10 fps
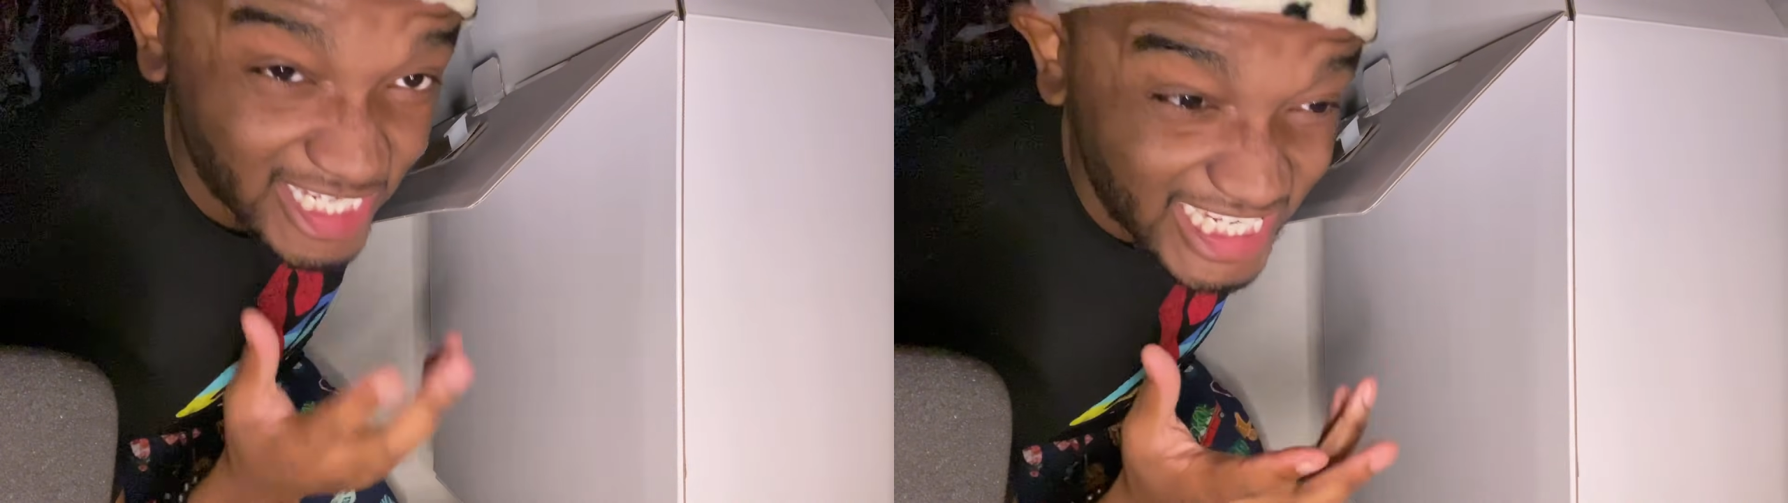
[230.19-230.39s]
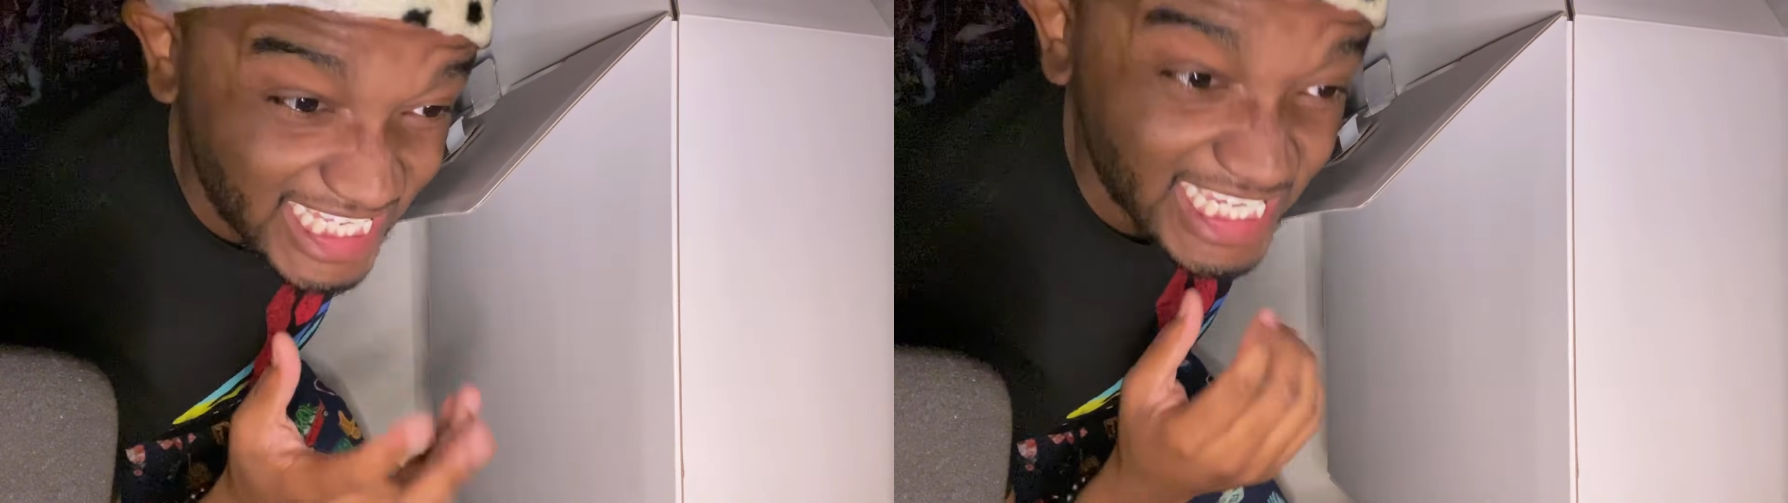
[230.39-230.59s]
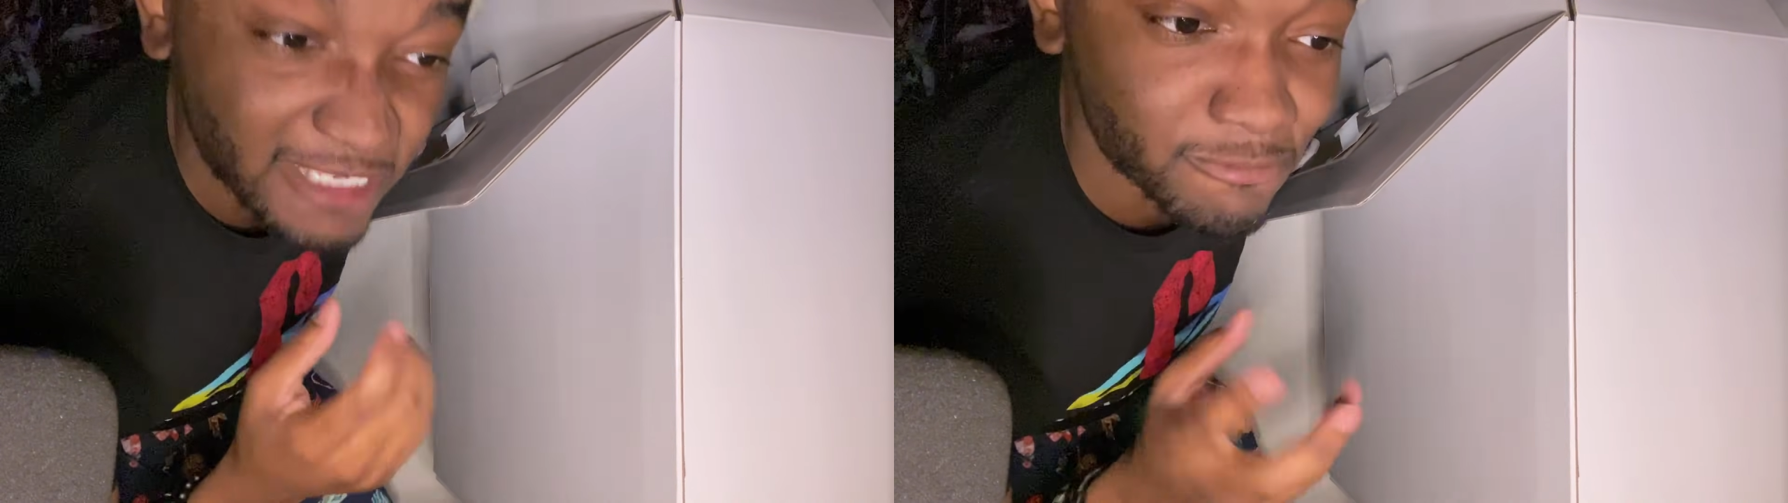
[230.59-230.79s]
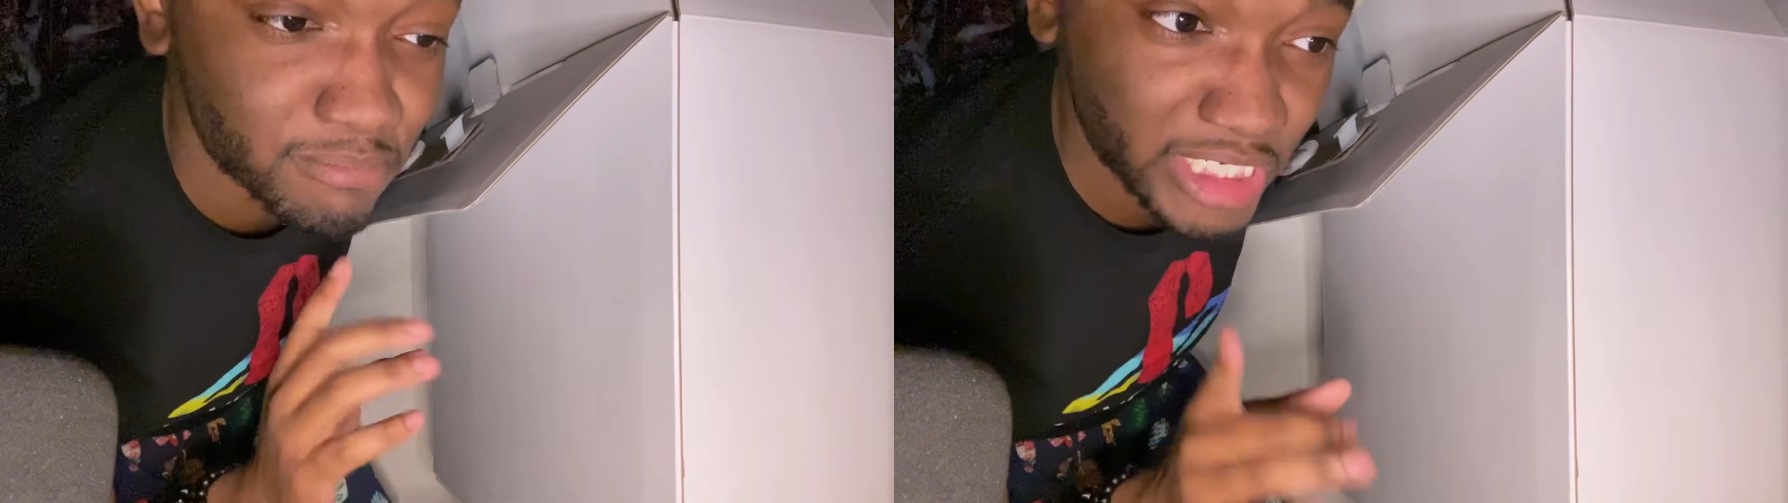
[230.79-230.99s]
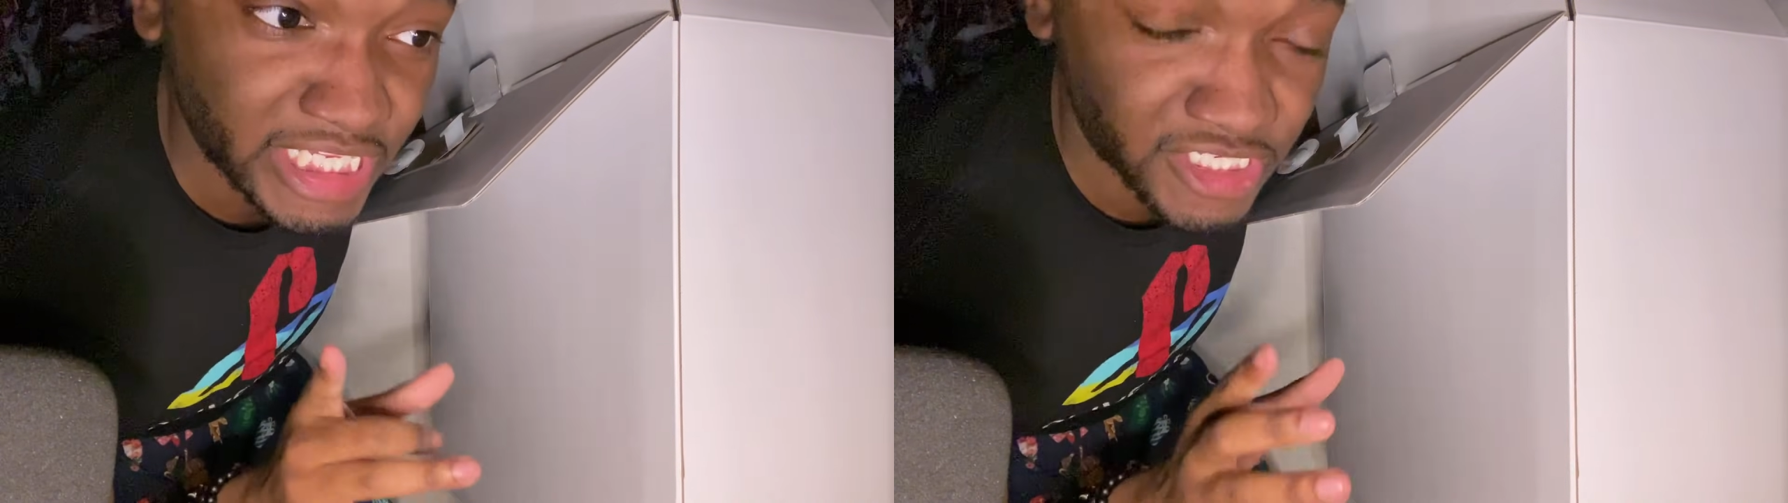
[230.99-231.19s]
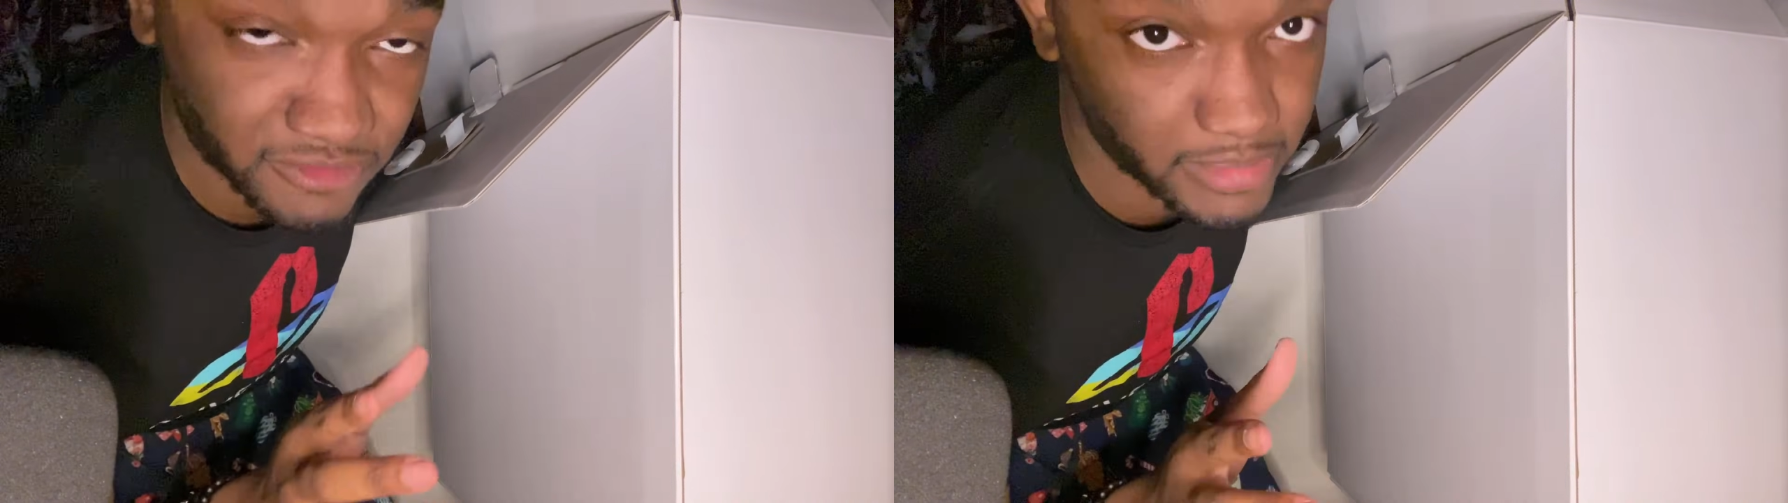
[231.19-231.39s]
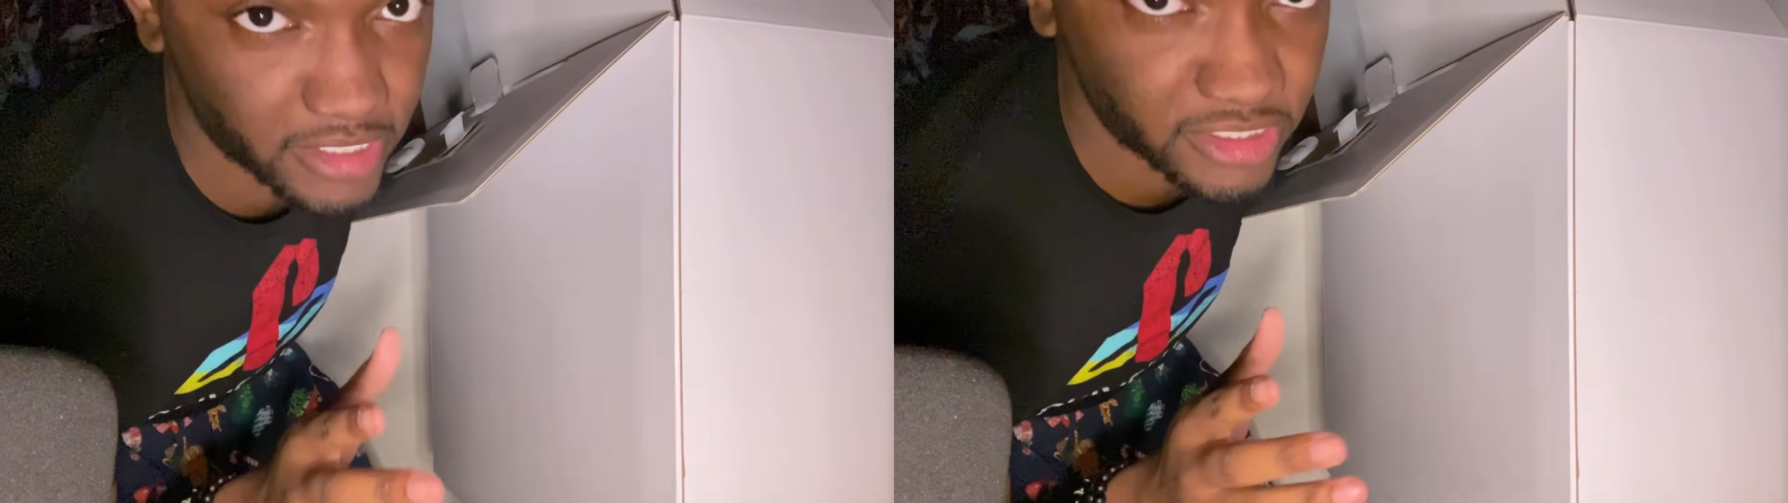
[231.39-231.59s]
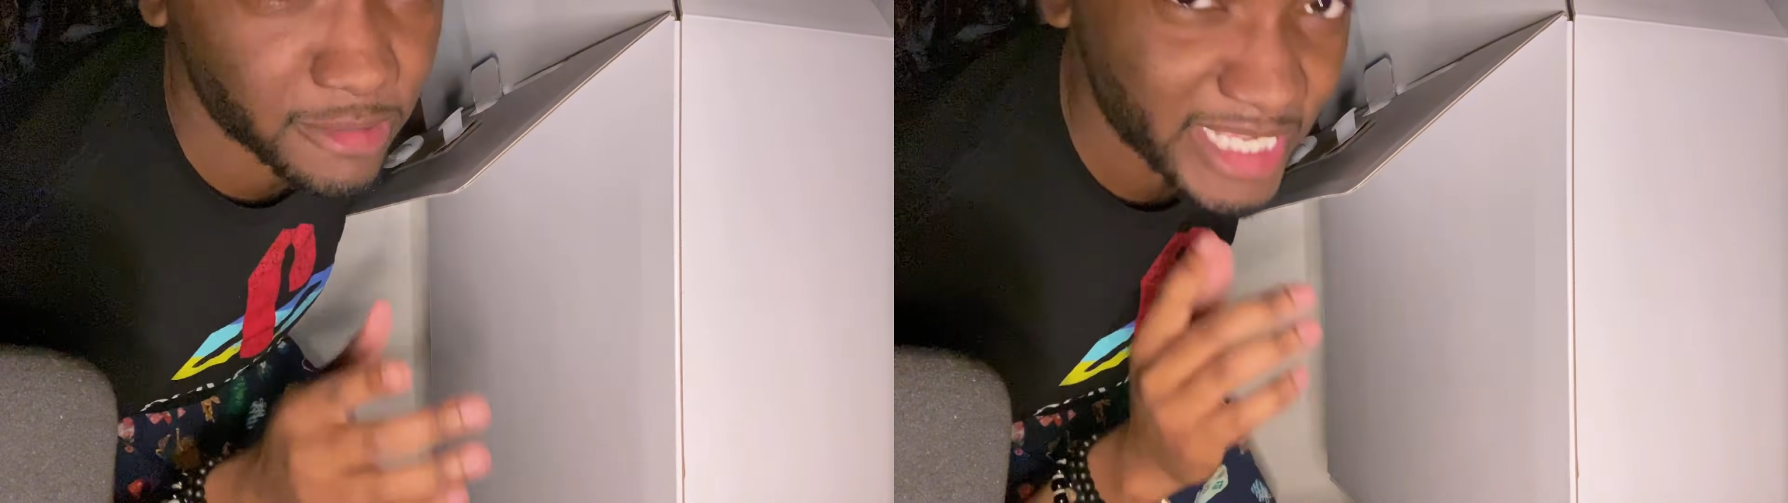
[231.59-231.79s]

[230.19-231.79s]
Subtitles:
clean bleach smell to them.